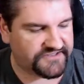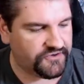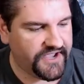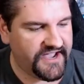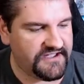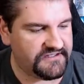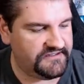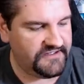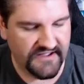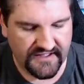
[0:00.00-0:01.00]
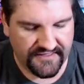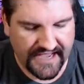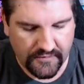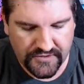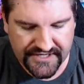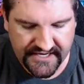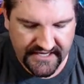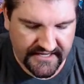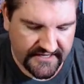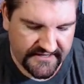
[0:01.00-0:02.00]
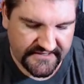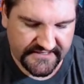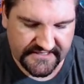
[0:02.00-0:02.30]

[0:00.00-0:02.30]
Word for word: Okay. That one is